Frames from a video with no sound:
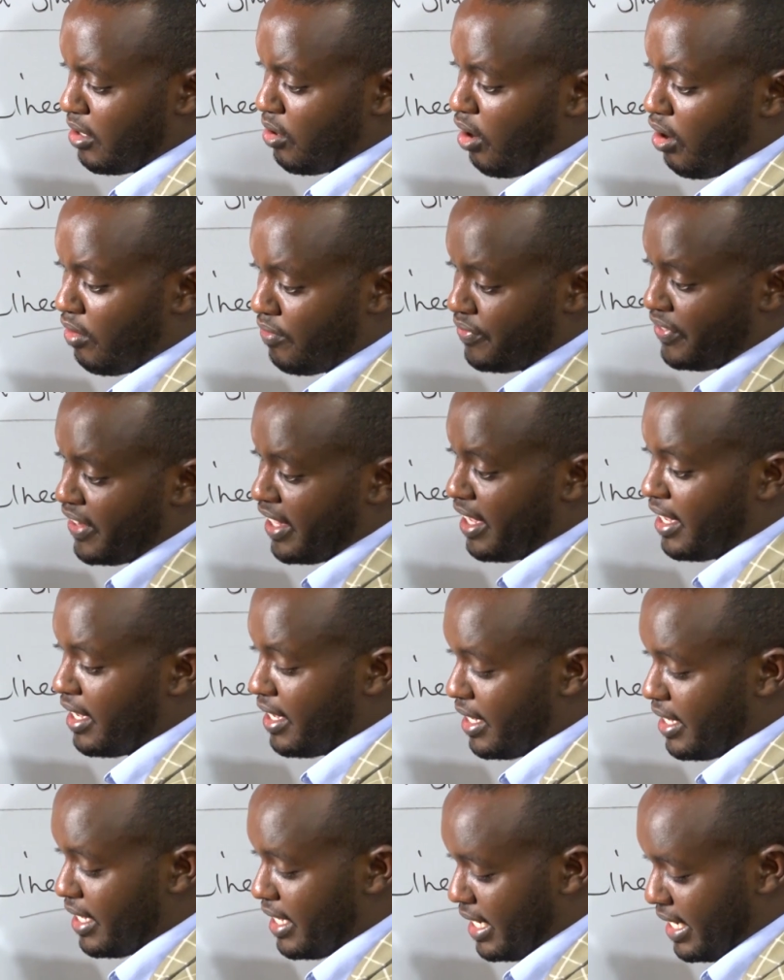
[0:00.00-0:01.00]
of the
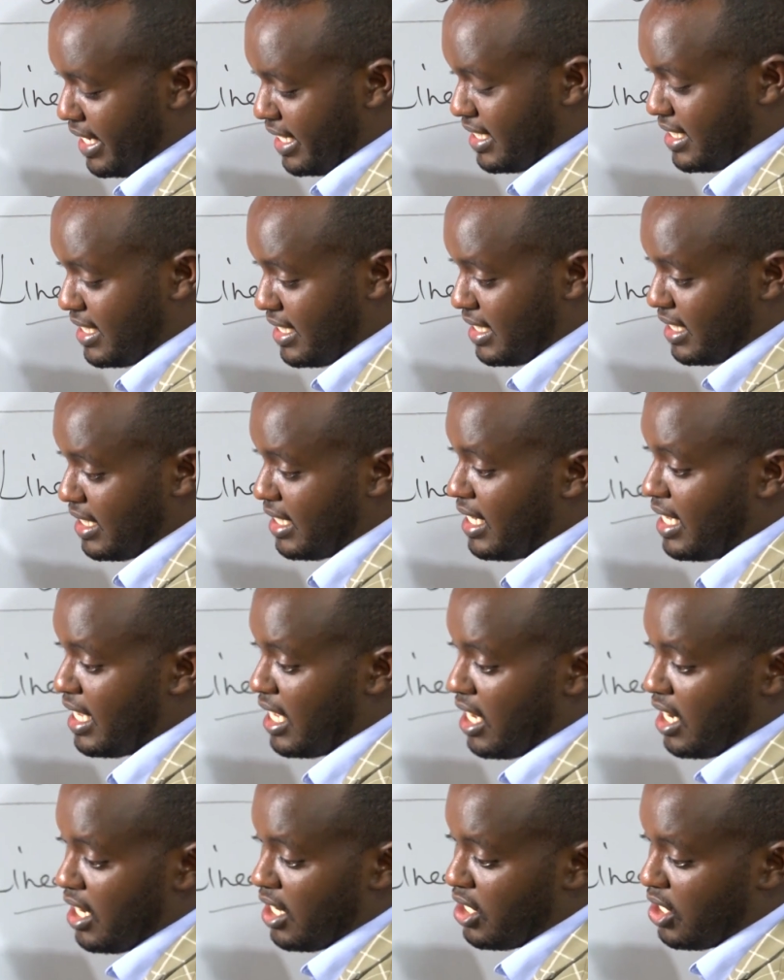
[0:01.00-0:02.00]
list,
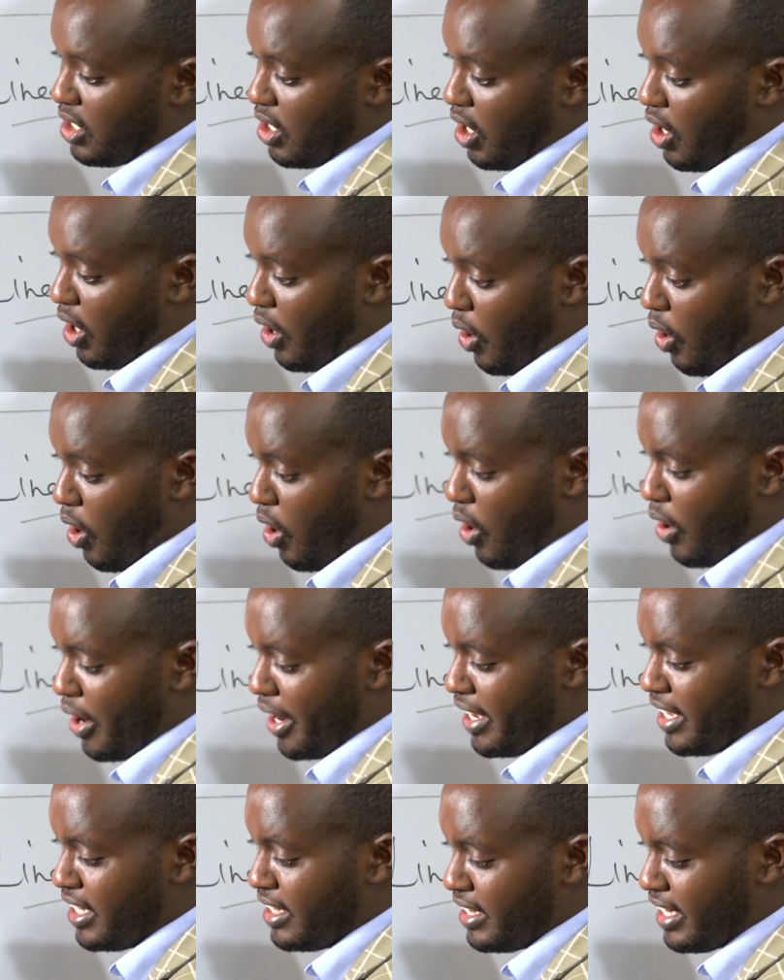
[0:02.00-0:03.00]

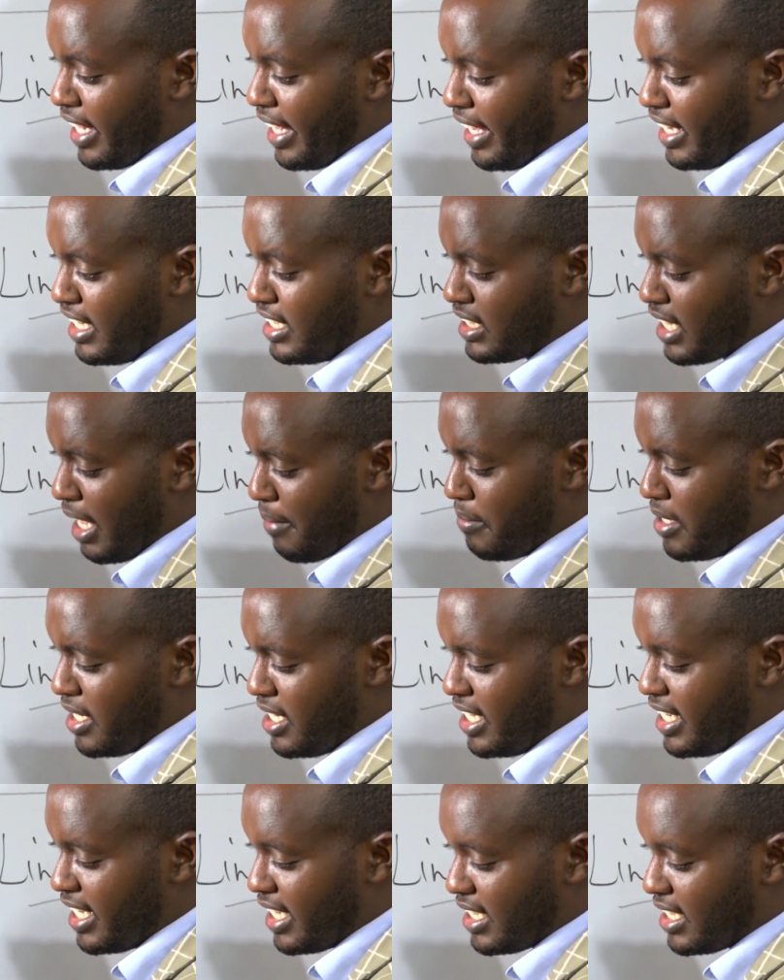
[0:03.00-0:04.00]
or in the
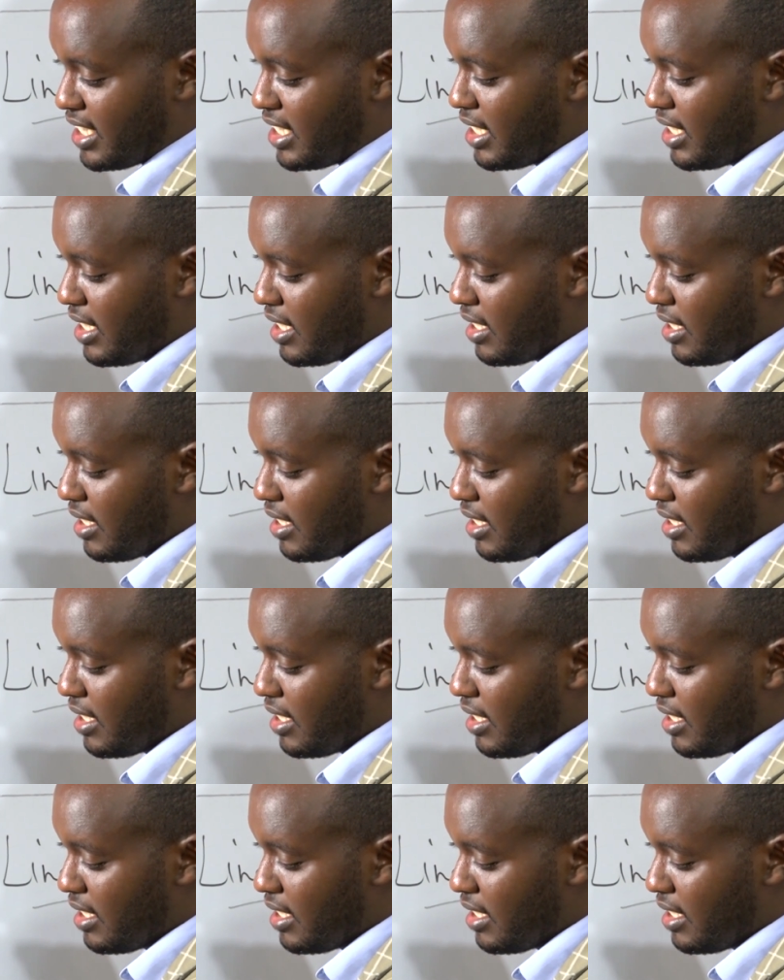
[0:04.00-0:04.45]
intermediate